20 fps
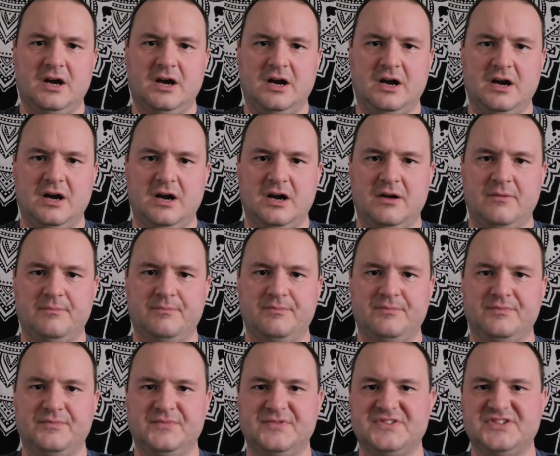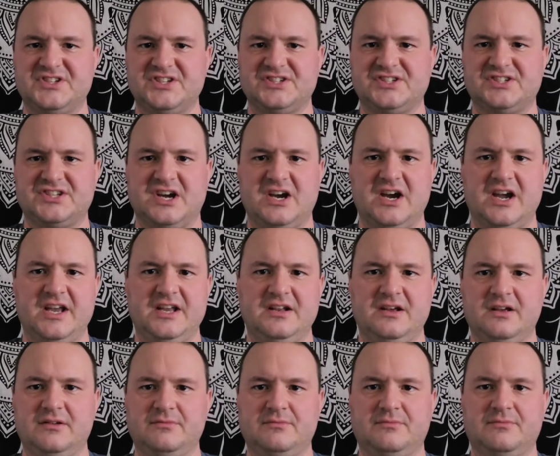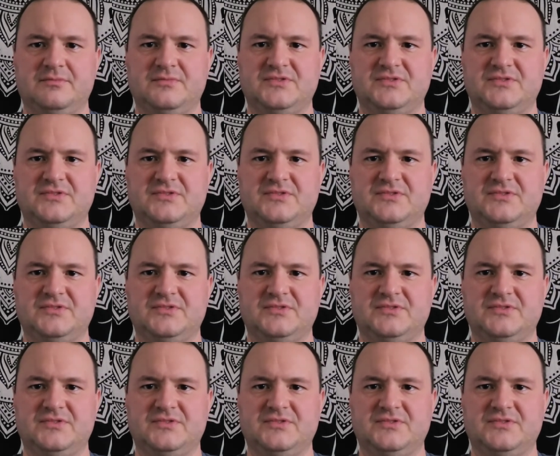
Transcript: um, society, uh,